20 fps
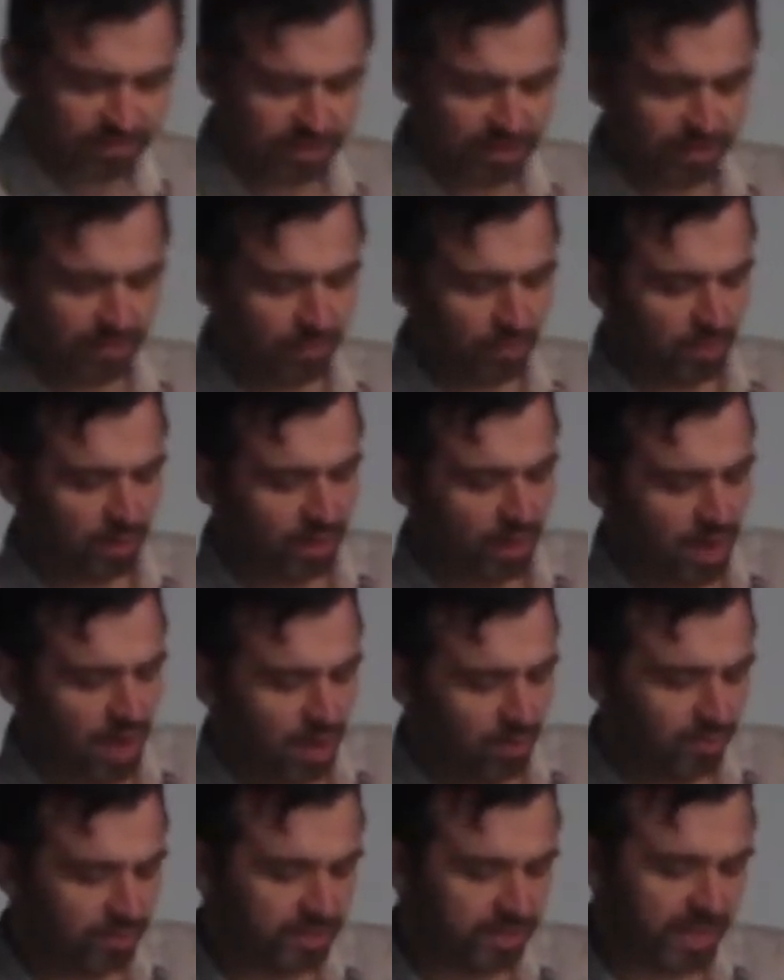Zippor,
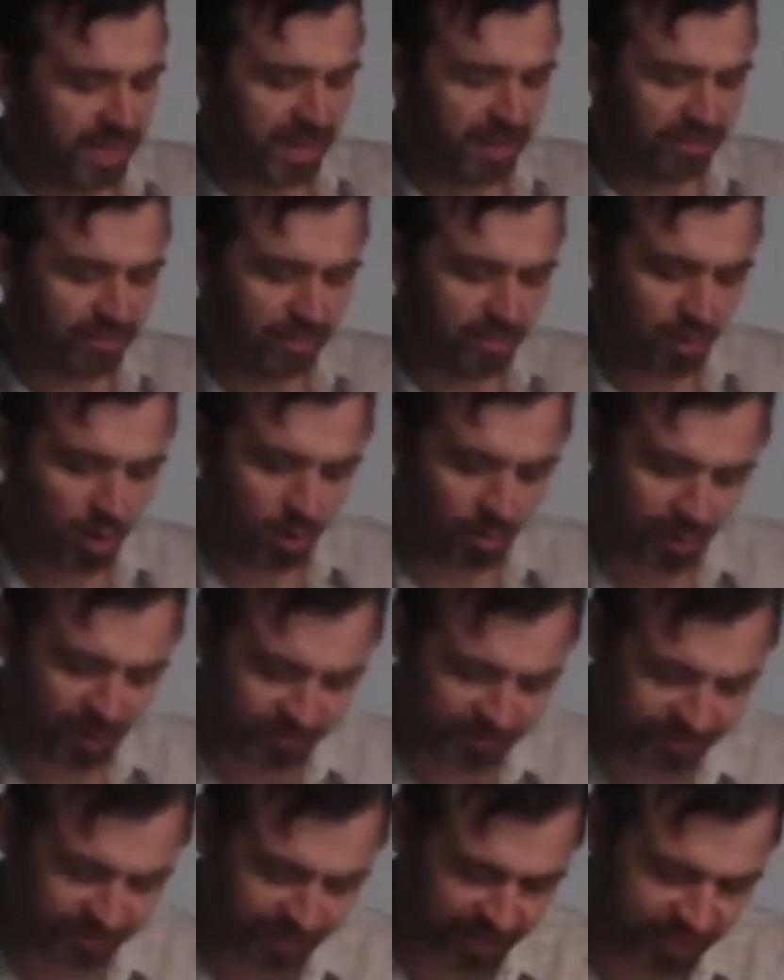was king of the
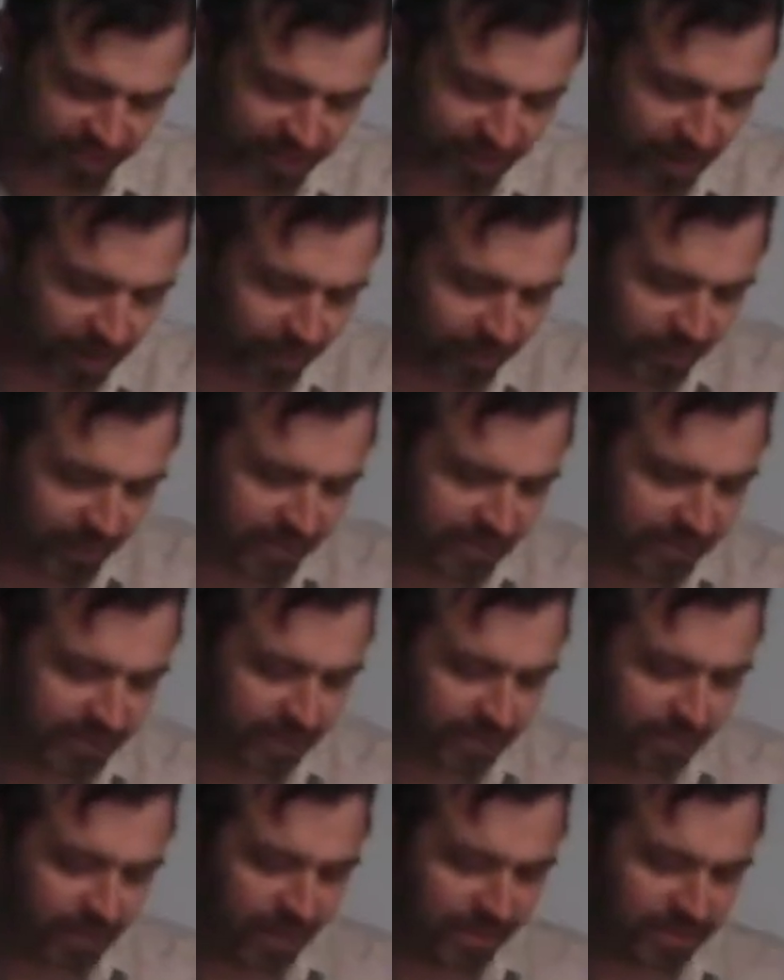Moabites at that time. He
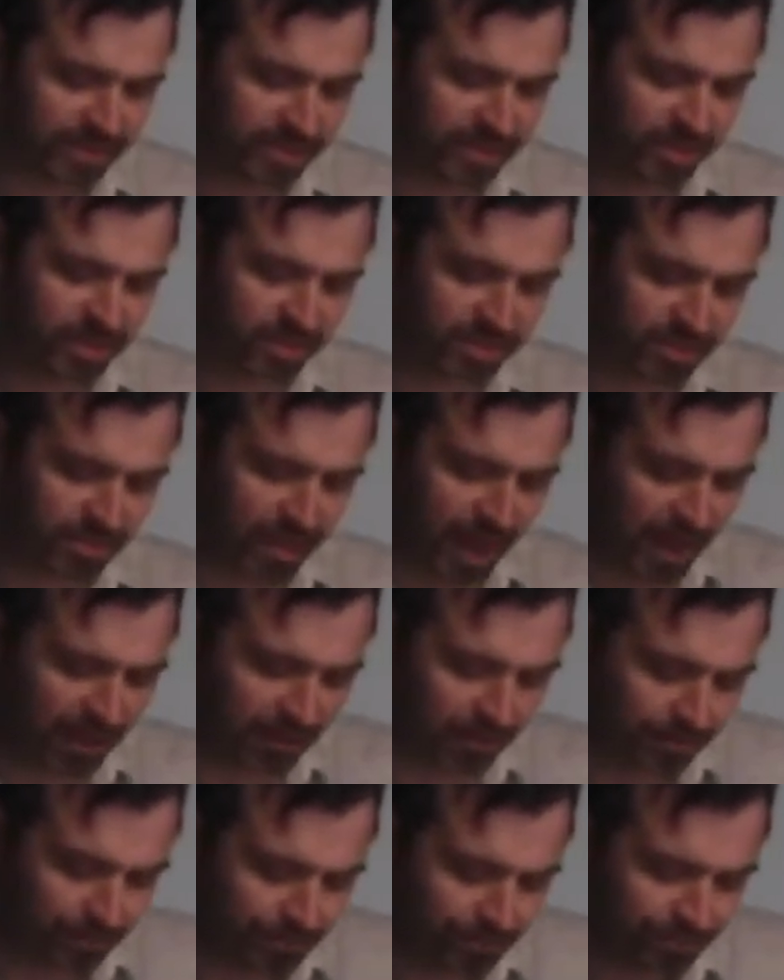sent messages to
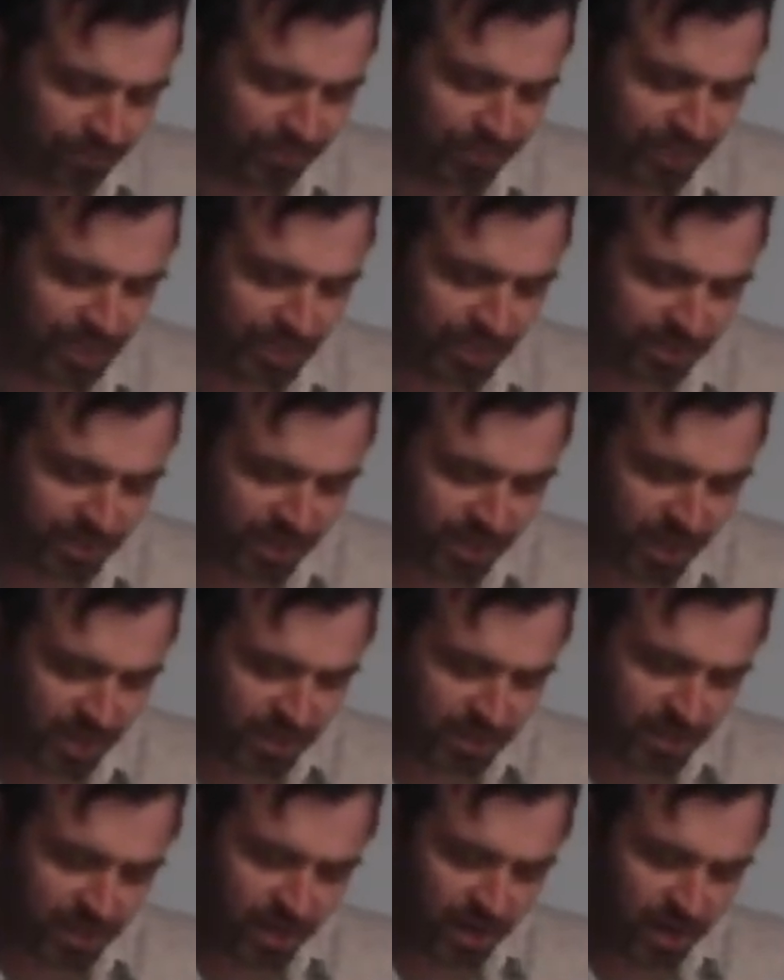Balaam, the
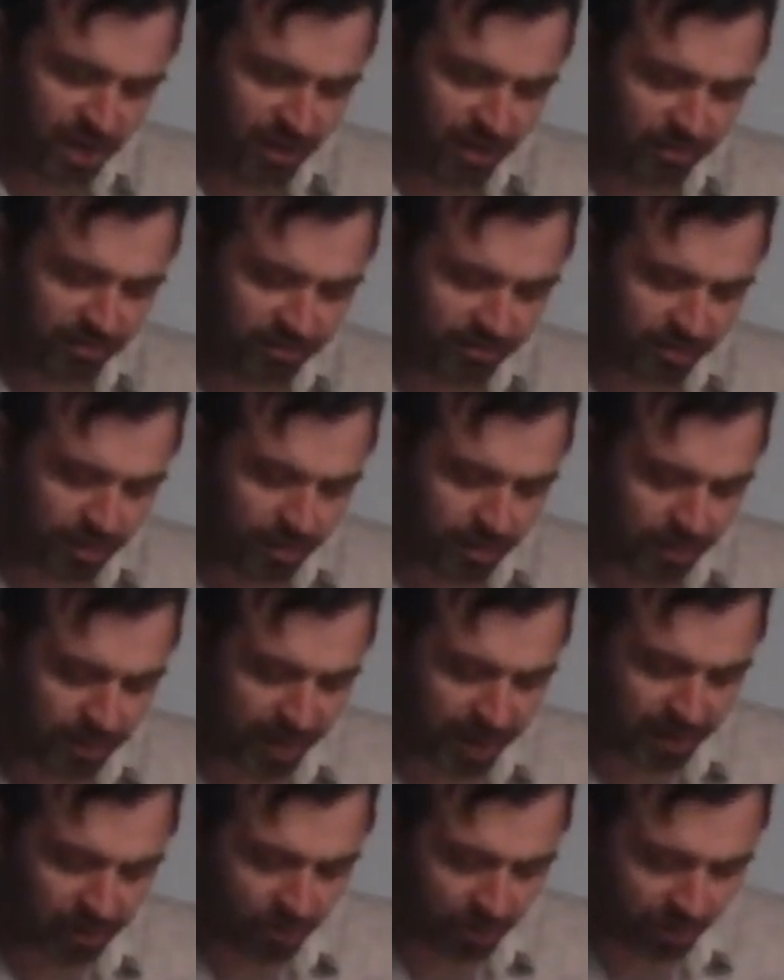son of
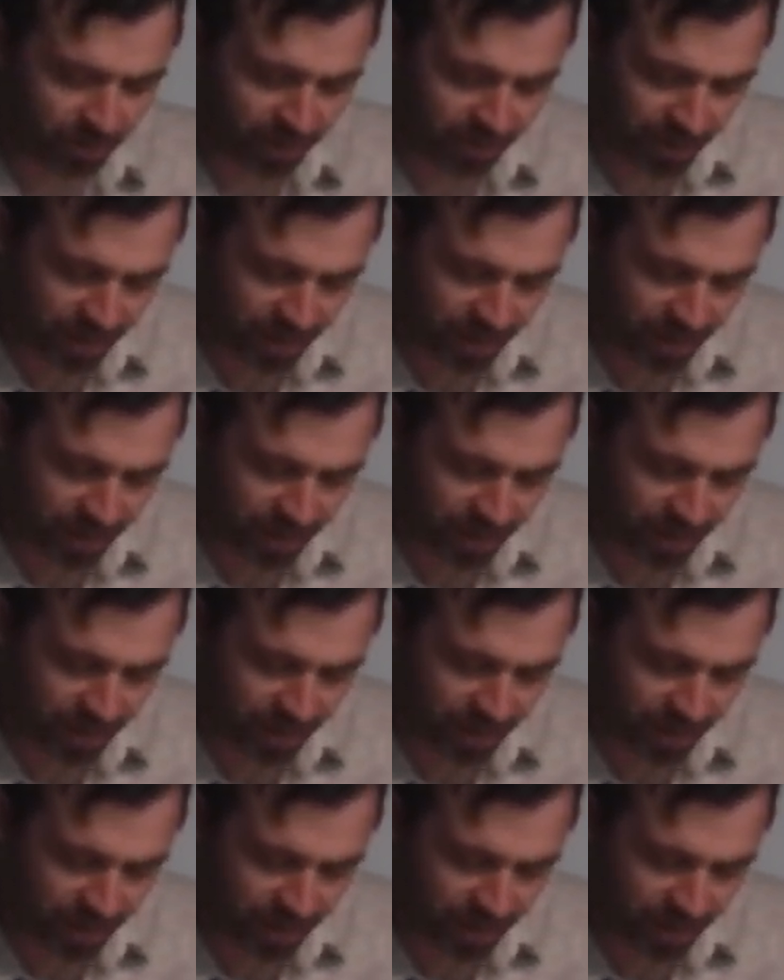Beor,